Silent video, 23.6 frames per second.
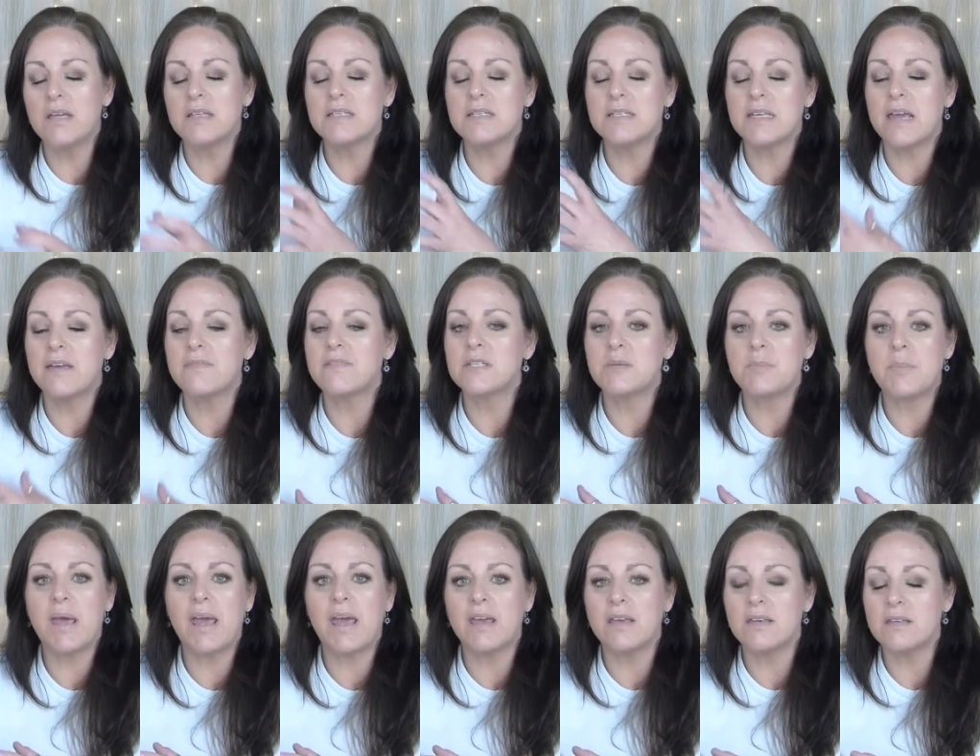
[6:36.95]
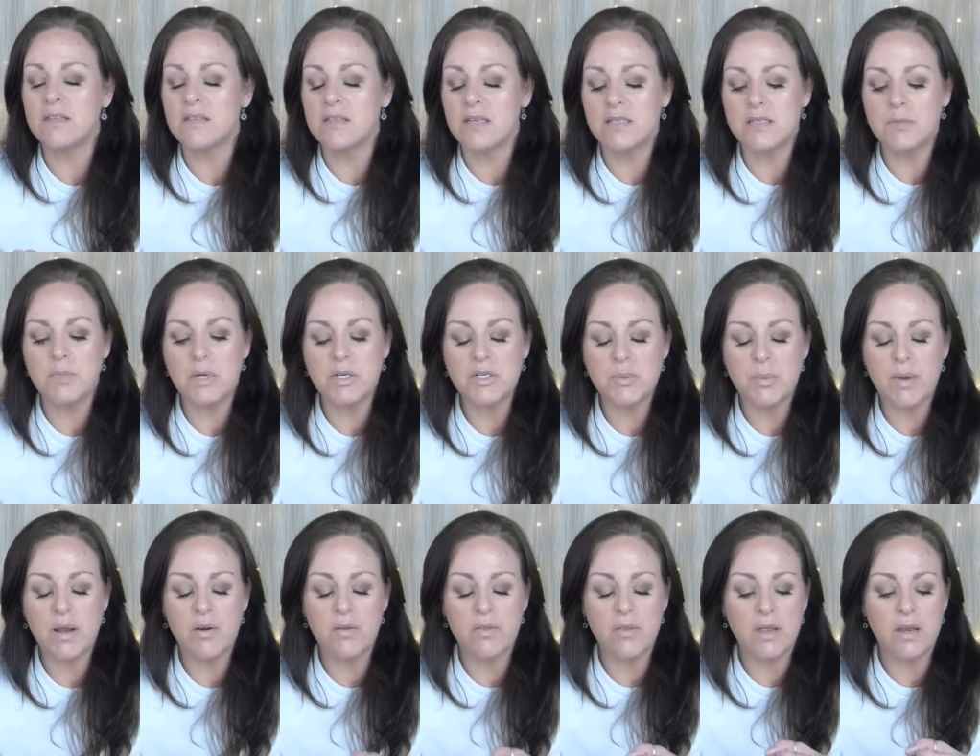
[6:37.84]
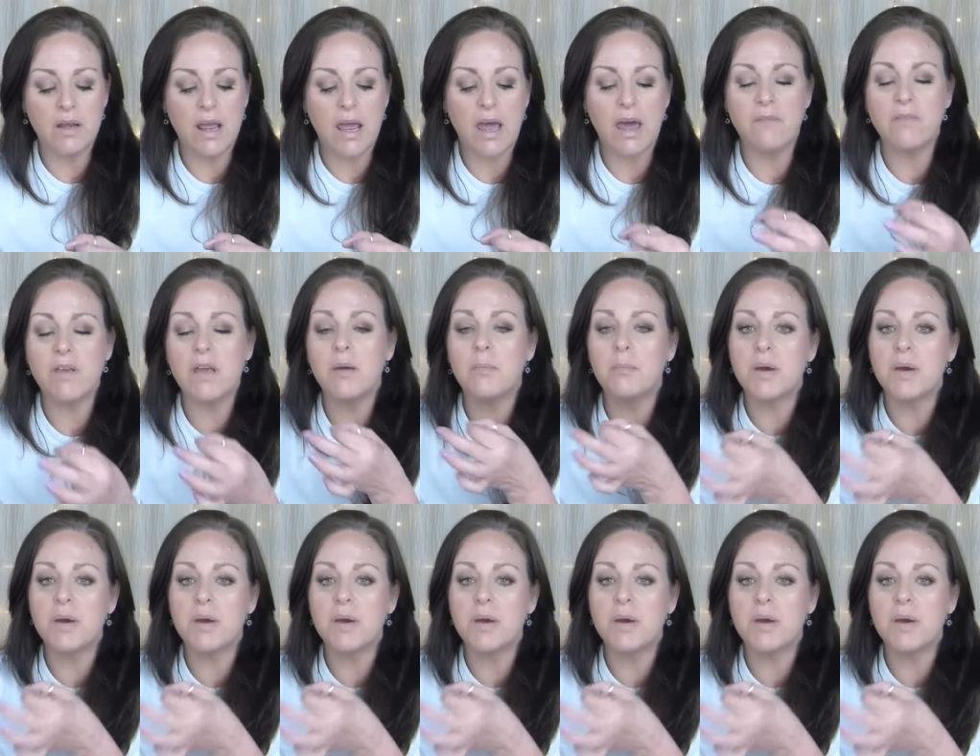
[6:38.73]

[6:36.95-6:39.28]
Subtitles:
it saves space, it's much better than having